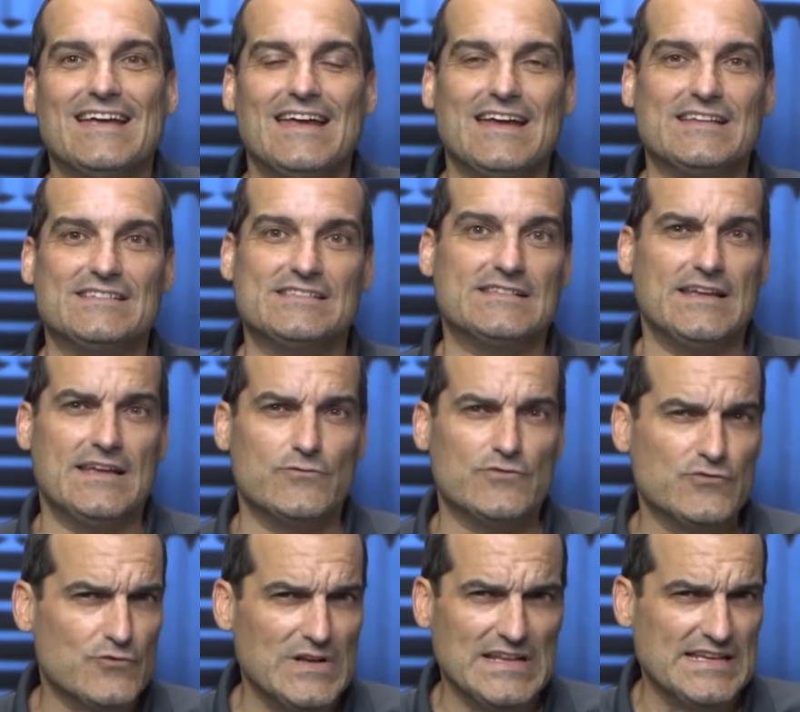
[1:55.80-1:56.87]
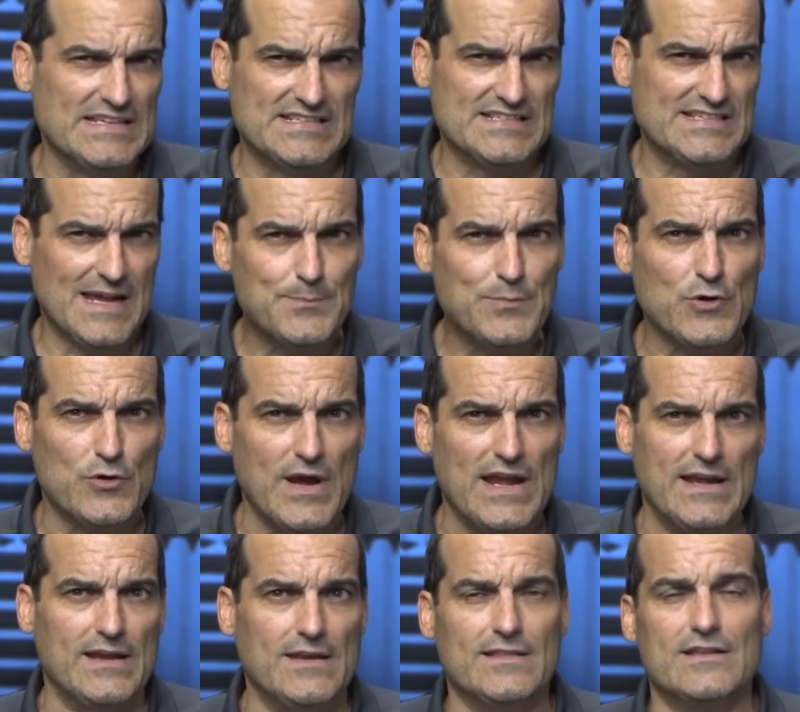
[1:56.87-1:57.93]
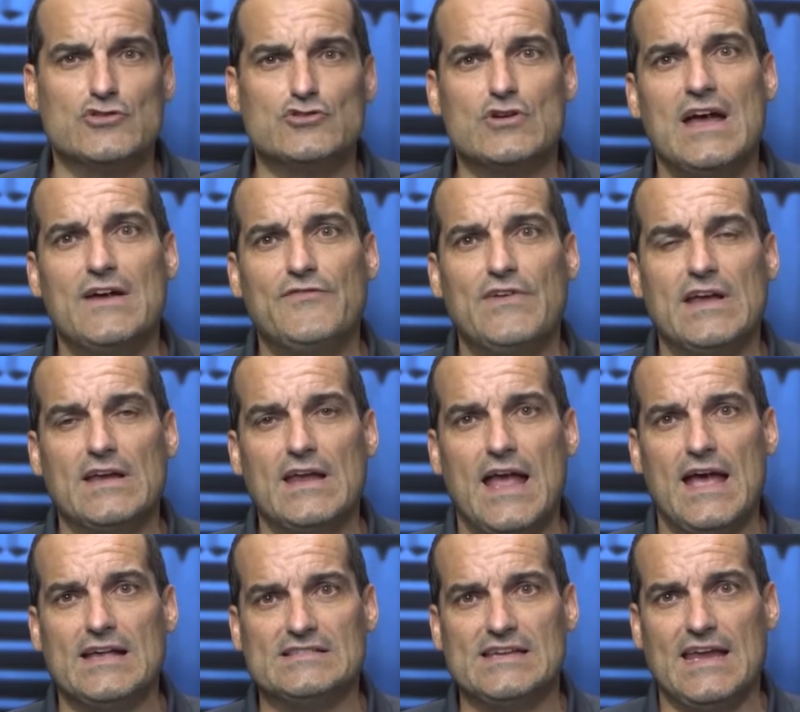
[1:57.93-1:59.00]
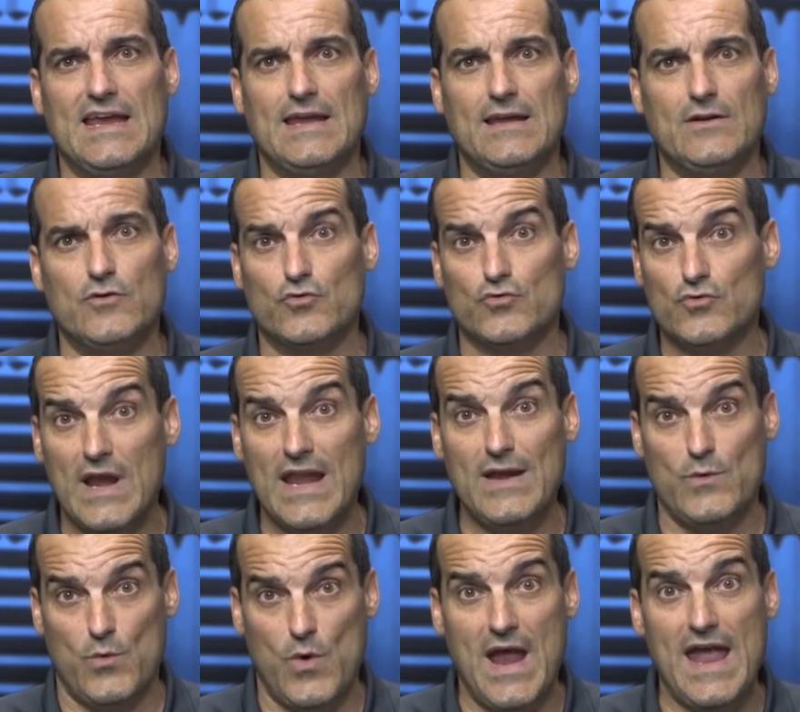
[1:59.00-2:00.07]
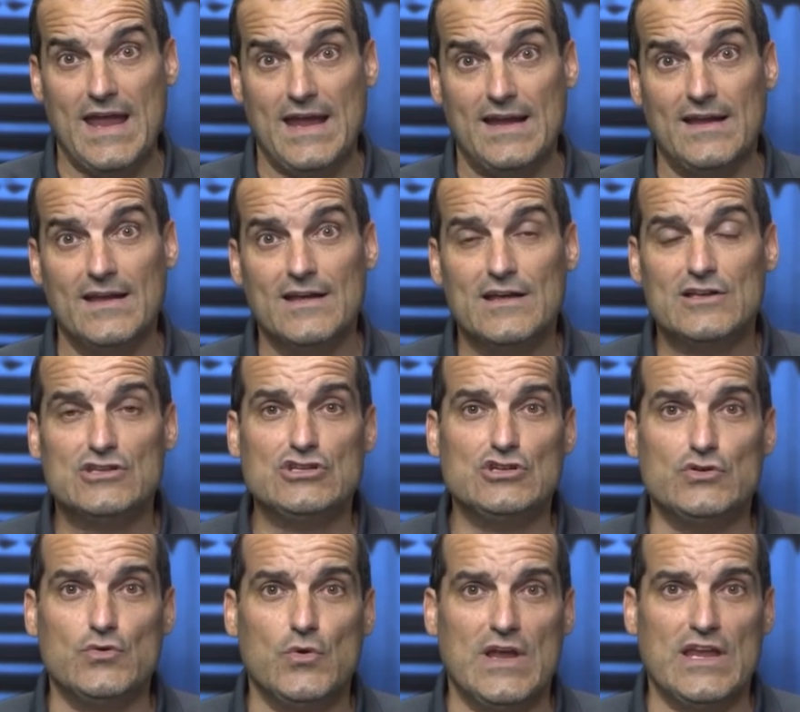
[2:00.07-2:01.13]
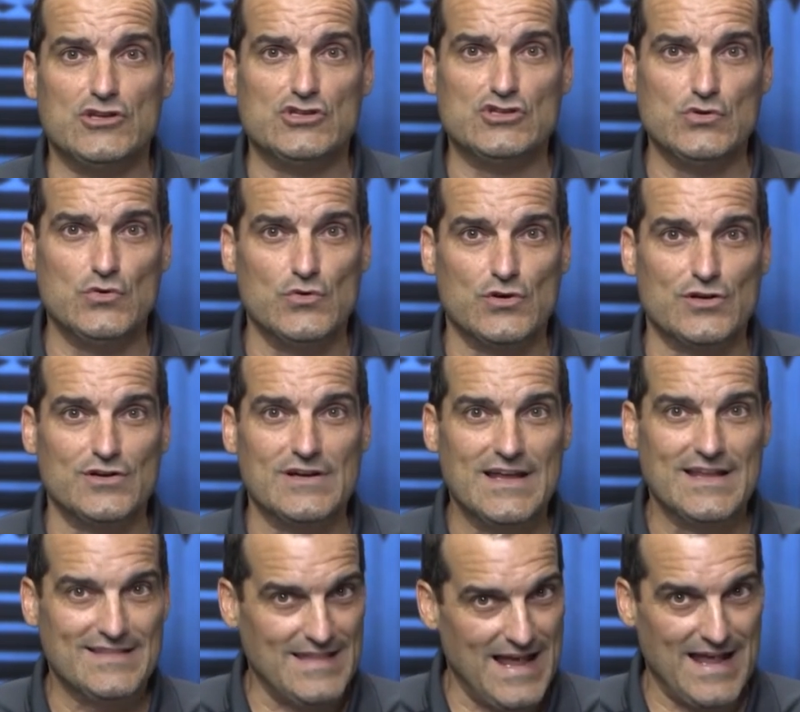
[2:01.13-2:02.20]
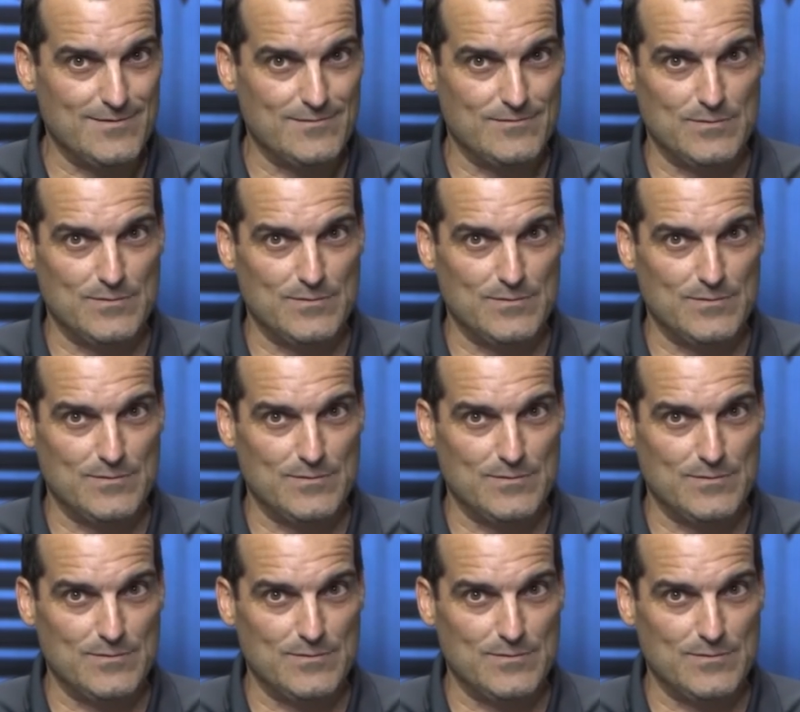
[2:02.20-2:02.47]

It's really separating the traffic as a great way to ensure that